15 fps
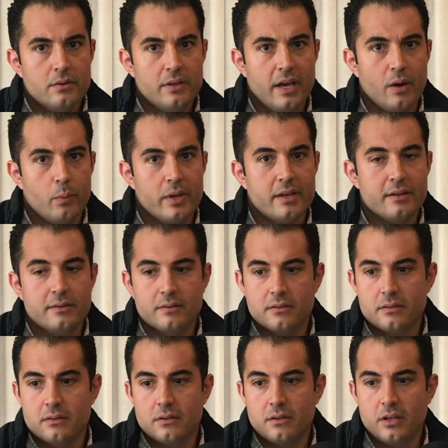Yeah, we can,
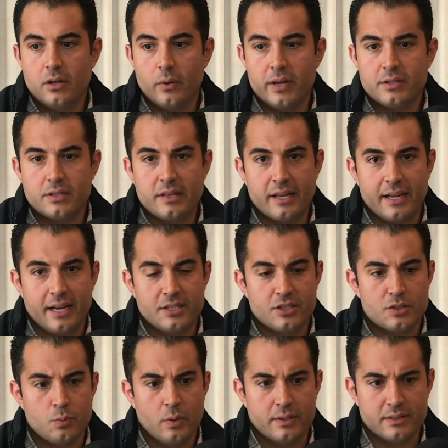here's the thing, and I just
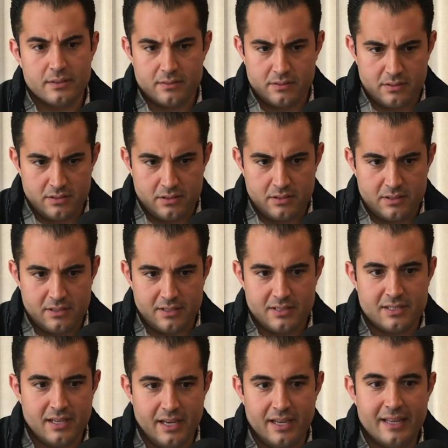want to
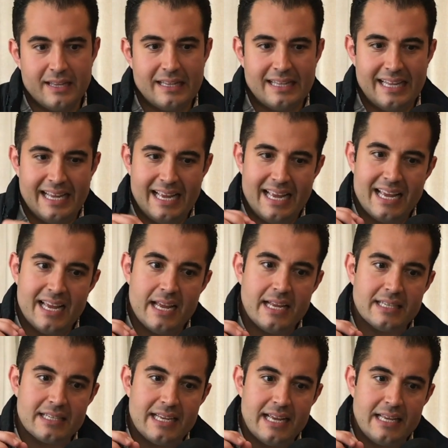say
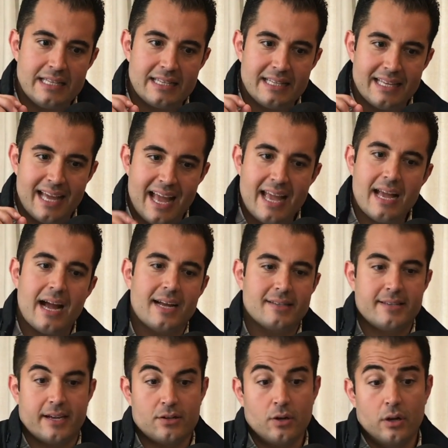the AI
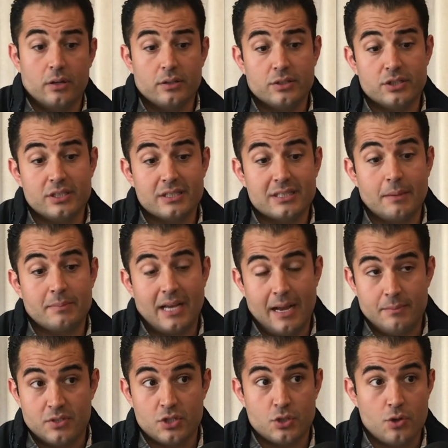technology sometimes
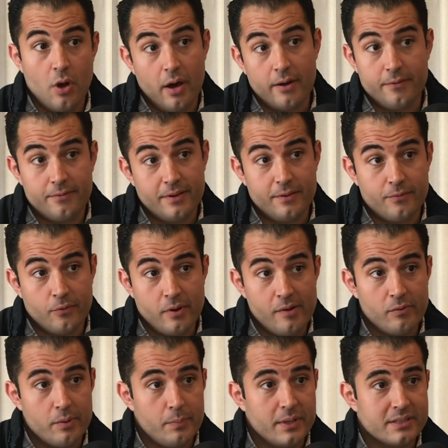is not a fit for every
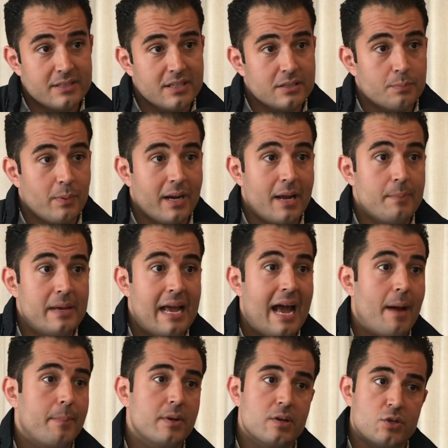business, but I'd be
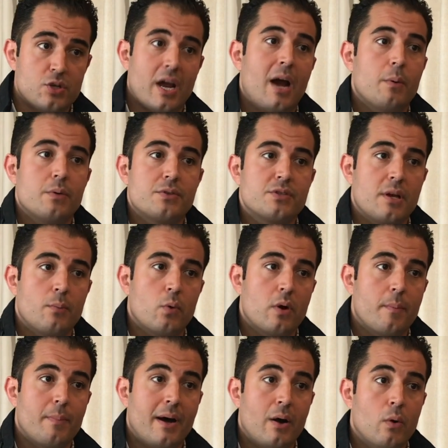happy to chat with someone
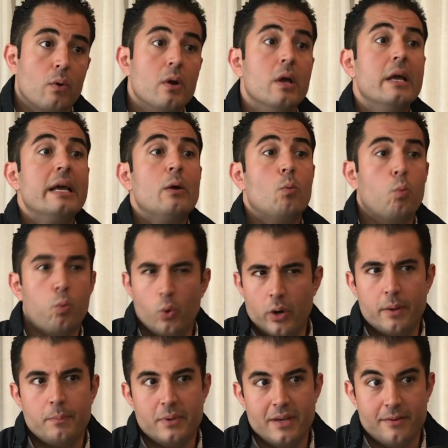about would it
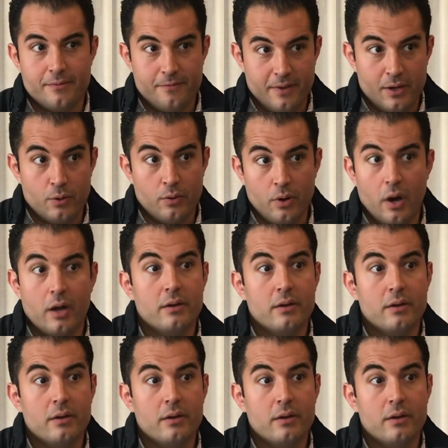be a fit or not.